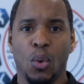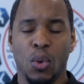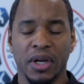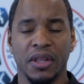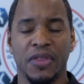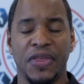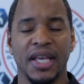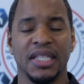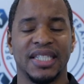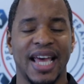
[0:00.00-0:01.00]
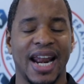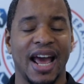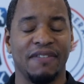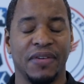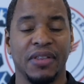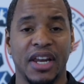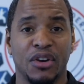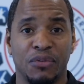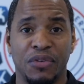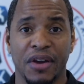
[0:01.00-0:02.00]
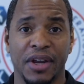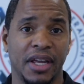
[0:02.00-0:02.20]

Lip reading: One of the things that I feel that are very